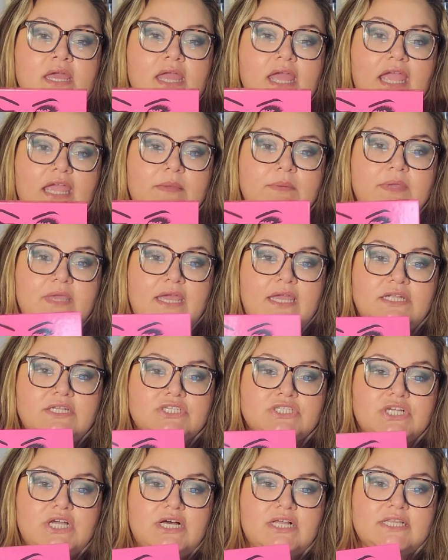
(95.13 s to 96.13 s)

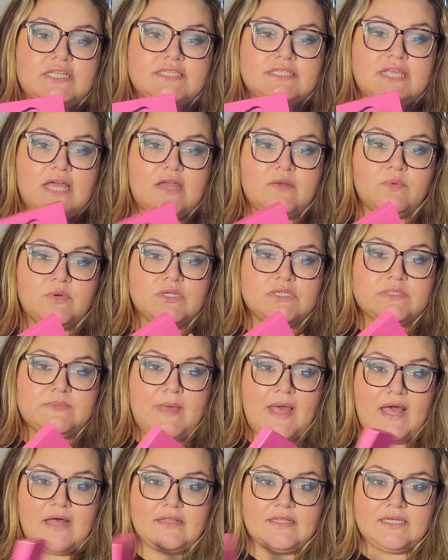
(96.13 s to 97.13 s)
ABH Alyssa Edwards
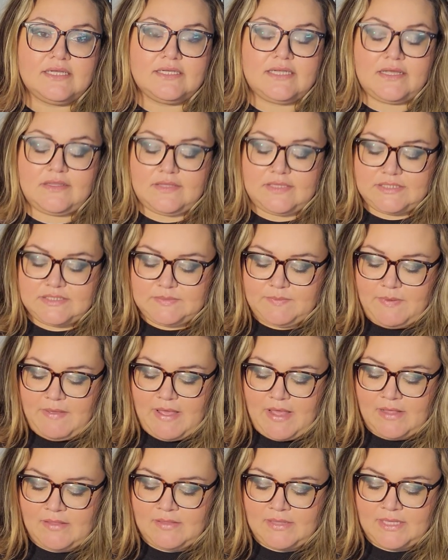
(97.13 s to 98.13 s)
palette. Now this
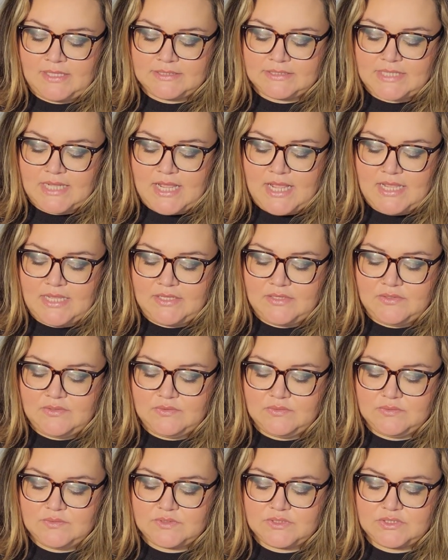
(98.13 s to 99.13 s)
palette I
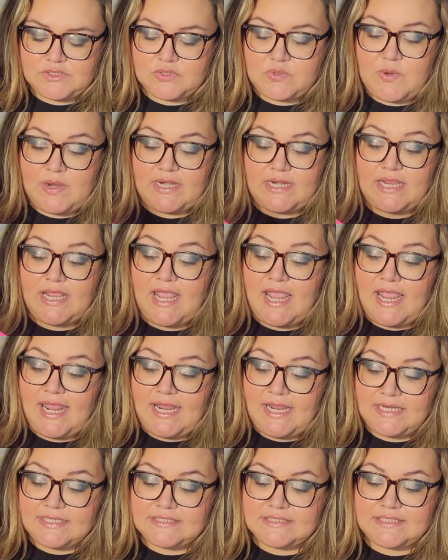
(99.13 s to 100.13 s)
used
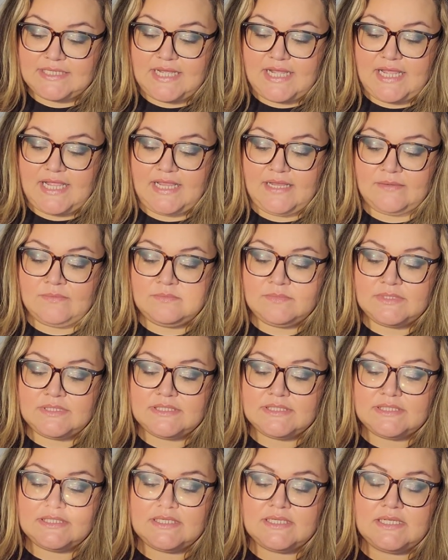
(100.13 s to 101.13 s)
28
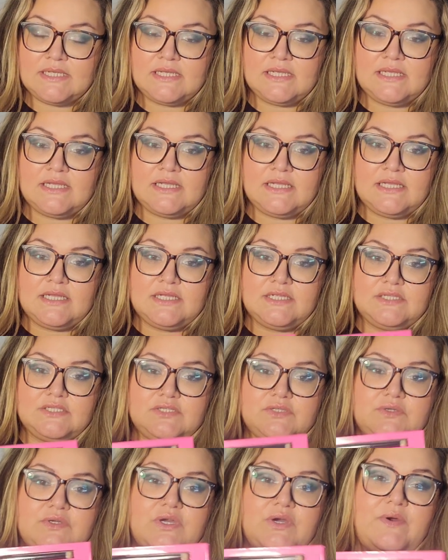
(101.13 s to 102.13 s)
times
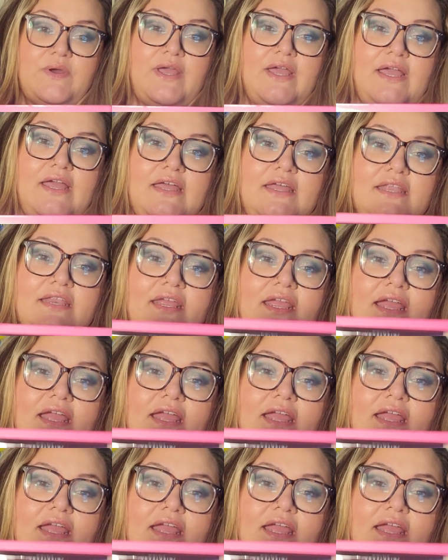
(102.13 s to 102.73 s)
to go ahead